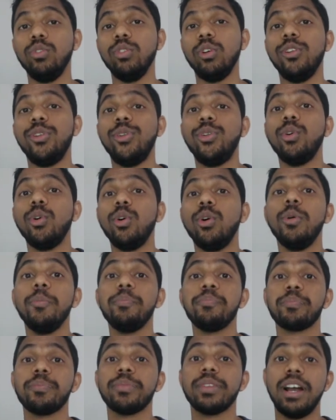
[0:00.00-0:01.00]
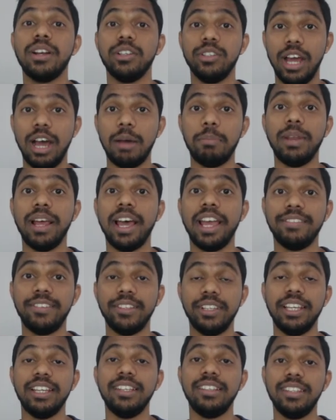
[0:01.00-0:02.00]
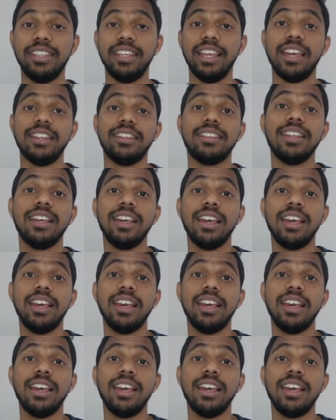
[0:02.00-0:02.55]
also uh, applying for the ACS